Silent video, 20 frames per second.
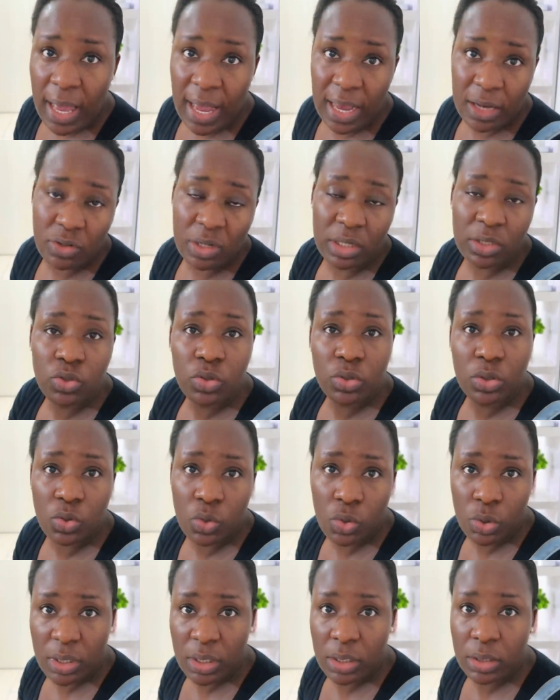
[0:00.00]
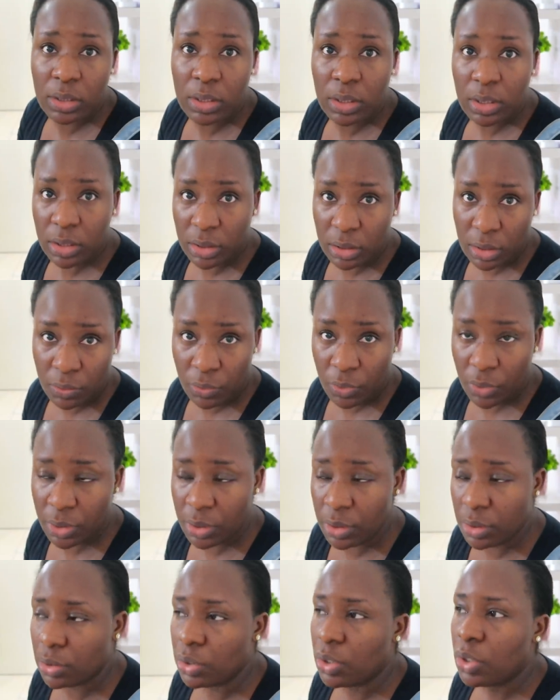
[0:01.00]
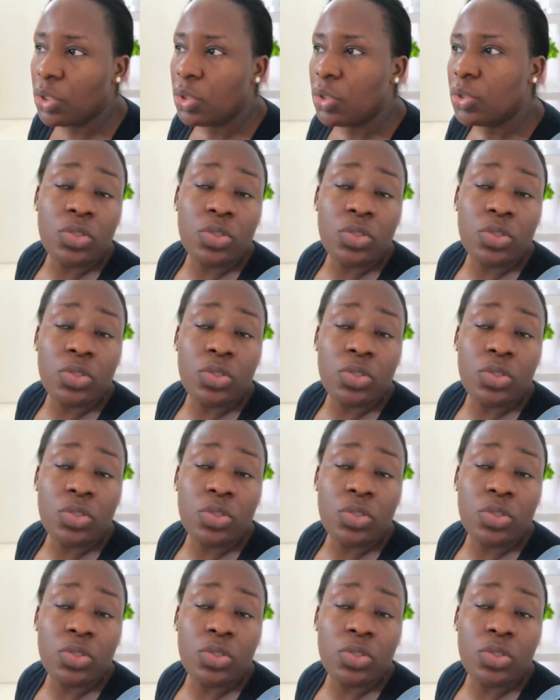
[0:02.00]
I usually do the cooking in the morning.